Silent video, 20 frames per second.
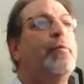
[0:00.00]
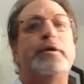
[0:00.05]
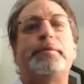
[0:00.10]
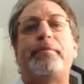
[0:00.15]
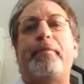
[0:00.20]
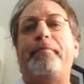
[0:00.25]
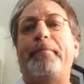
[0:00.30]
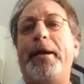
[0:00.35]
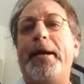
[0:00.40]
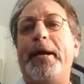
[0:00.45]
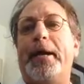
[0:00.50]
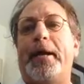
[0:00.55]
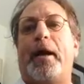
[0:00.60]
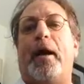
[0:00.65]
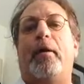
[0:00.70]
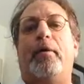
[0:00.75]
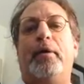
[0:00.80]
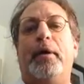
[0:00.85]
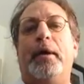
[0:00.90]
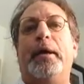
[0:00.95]
was a minute
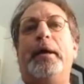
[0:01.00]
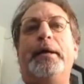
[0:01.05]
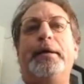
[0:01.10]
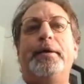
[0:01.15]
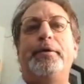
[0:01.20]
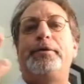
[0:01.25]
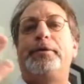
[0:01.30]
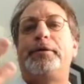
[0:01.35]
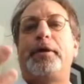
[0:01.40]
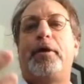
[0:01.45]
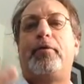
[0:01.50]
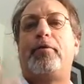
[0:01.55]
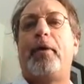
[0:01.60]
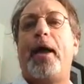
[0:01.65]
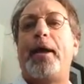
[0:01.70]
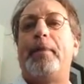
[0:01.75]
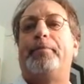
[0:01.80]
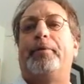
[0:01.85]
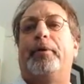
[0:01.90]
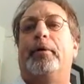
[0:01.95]
ago. This is
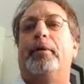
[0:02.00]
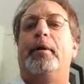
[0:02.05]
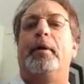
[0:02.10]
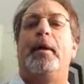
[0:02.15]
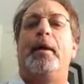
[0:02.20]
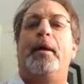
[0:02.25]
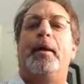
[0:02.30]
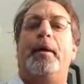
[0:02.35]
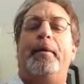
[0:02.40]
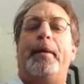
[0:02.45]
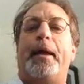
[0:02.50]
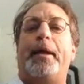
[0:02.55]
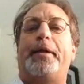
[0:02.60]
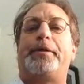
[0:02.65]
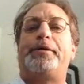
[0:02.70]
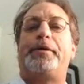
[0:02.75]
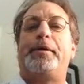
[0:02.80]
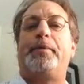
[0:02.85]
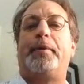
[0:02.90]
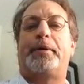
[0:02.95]
incredible. And
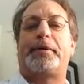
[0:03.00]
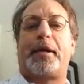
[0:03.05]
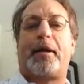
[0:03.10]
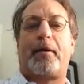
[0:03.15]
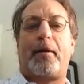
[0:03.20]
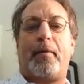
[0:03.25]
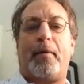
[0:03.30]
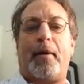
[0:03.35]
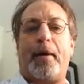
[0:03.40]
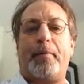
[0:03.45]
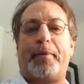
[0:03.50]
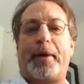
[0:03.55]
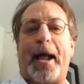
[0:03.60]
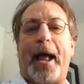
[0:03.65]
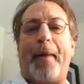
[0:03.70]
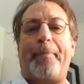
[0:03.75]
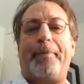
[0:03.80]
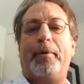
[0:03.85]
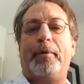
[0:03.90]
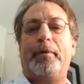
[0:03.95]
let's see what's going to go on with
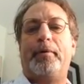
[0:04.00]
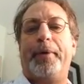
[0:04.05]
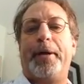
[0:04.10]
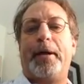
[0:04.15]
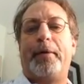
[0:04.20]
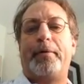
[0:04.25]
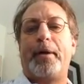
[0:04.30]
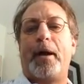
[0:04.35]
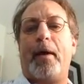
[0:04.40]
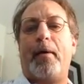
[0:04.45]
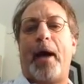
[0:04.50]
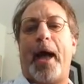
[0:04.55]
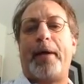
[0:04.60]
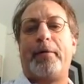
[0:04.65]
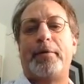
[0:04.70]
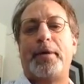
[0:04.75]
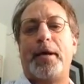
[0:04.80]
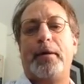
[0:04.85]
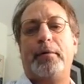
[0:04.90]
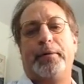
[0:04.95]
Apple. We don't know. I
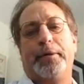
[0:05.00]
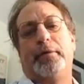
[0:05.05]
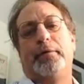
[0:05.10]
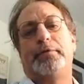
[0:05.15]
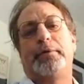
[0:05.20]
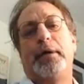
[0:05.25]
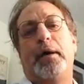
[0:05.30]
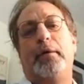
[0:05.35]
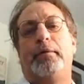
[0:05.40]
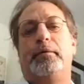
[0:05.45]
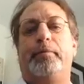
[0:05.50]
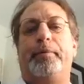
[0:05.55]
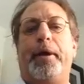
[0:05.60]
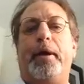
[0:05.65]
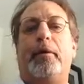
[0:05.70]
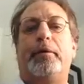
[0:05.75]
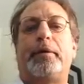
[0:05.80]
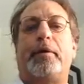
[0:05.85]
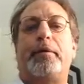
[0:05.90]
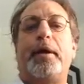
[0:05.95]
don't know. You don't know. We
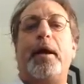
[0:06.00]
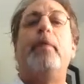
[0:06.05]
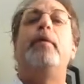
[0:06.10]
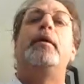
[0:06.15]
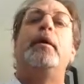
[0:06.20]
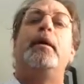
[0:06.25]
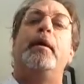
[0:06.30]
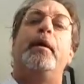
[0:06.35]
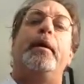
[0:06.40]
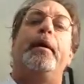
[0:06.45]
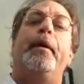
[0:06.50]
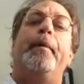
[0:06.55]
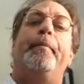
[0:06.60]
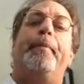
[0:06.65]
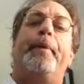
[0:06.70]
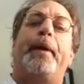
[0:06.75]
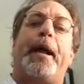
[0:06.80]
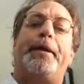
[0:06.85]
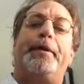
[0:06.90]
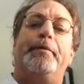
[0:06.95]
all don't know.
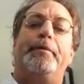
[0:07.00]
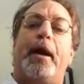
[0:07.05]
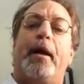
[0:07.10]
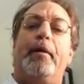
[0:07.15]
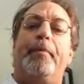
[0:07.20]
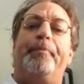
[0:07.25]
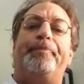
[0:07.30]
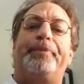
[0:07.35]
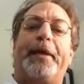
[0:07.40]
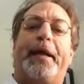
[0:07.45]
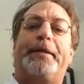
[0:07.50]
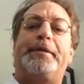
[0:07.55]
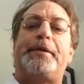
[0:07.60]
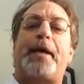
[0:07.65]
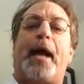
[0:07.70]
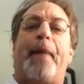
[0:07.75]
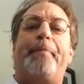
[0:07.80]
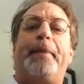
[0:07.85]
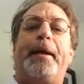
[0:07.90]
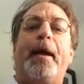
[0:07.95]
But I do know it's
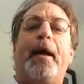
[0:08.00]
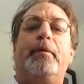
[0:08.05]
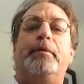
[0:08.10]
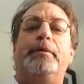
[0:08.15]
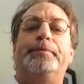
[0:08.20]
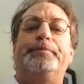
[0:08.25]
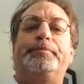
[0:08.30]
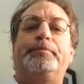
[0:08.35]
time to go.